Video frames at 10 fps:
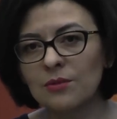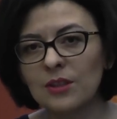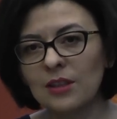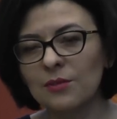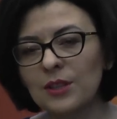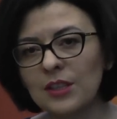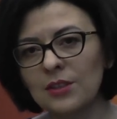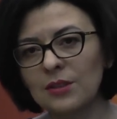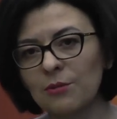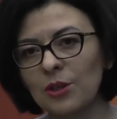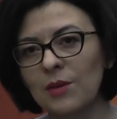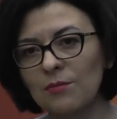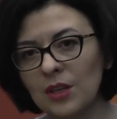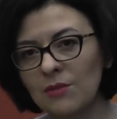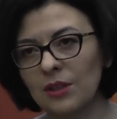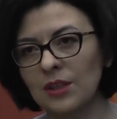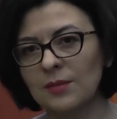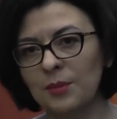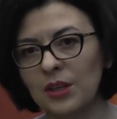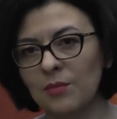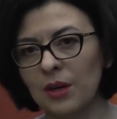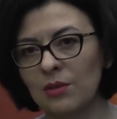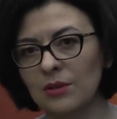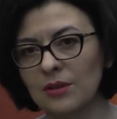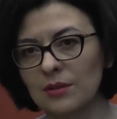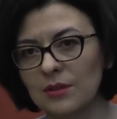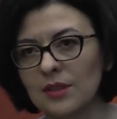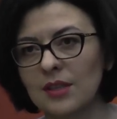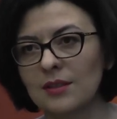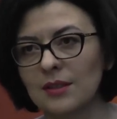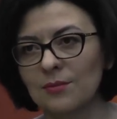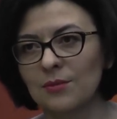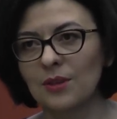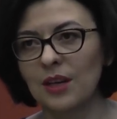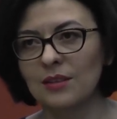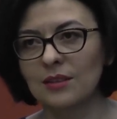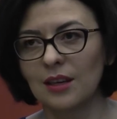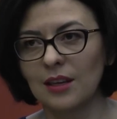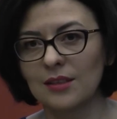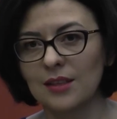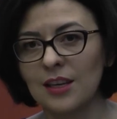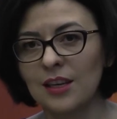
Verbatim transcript: th this is what I mean when I speak about system and us.